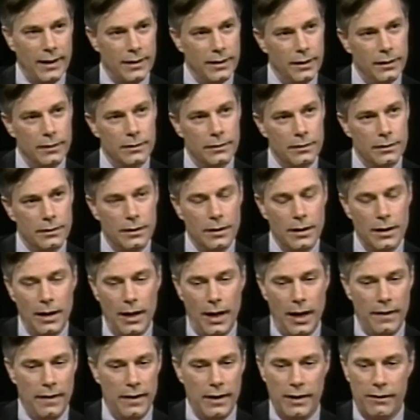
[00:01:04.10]
acting,
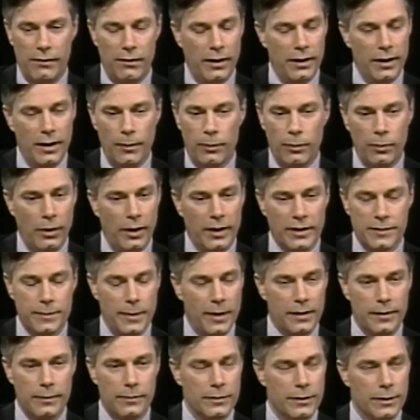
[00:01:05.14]
and they never end up where I
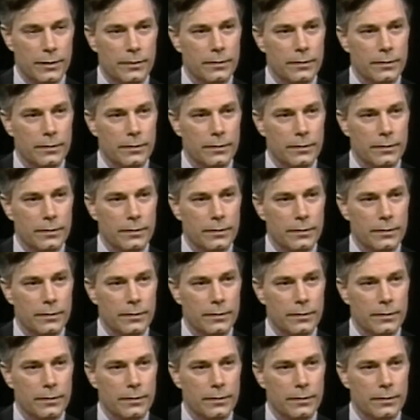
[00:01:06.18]
expect them